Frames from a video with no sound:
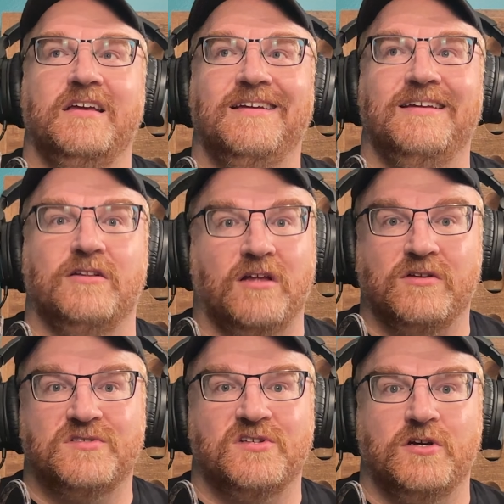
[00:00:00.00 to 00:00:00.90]
It'll
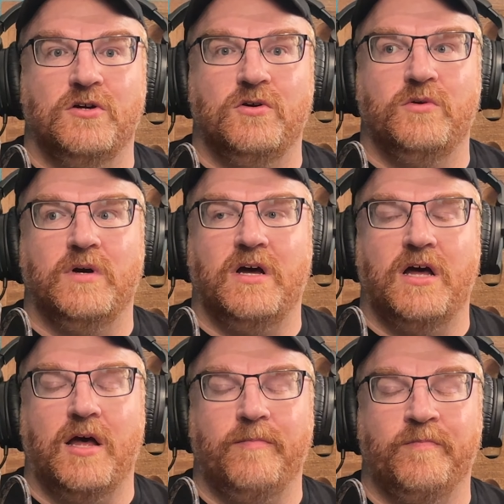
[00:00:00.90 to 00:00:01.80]
also
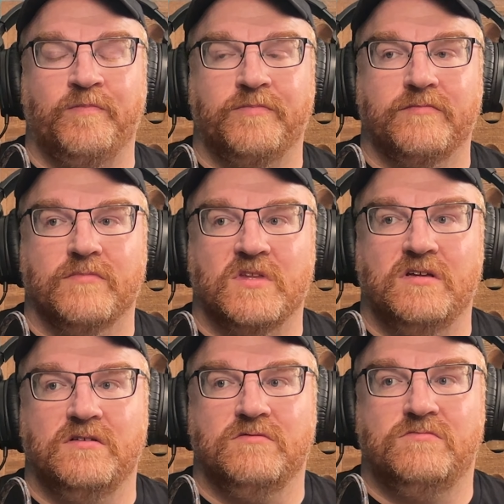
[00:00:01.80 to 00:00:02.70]

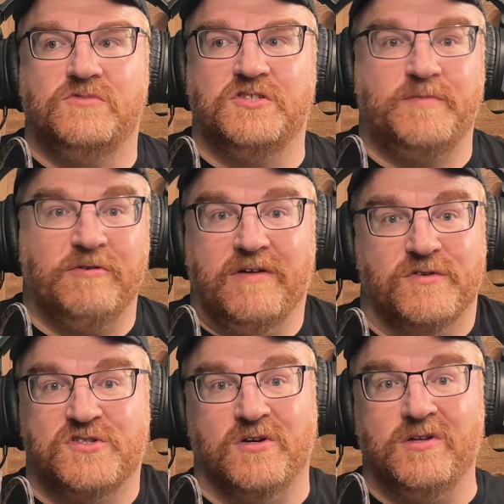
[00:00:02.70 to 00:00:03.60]
just be great
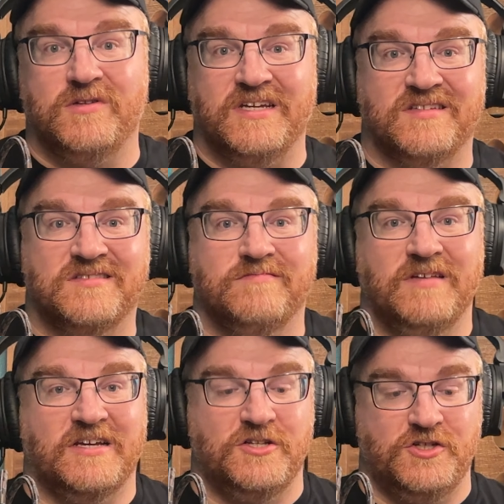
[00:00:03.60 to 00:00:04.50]
for solo leads.
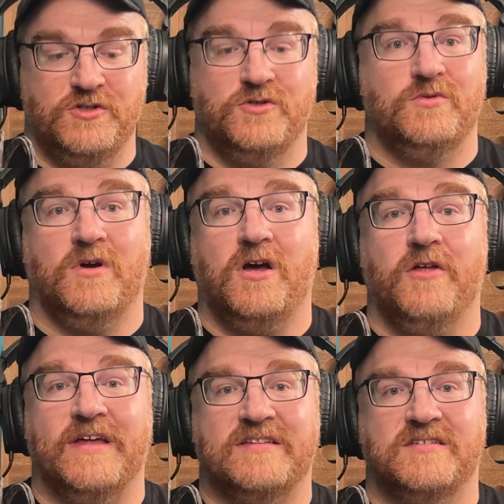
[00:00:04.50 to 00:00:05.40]
It could do
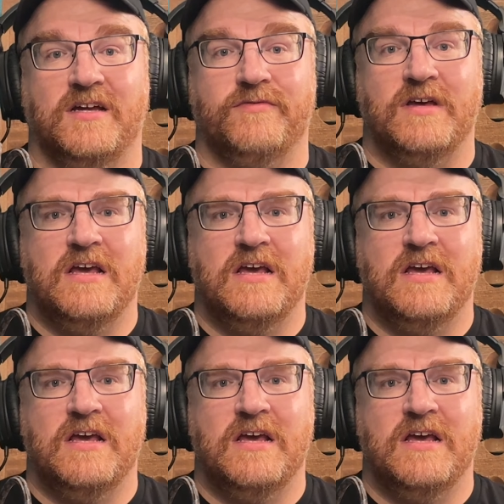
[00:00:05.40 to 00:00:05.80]
all that stuff.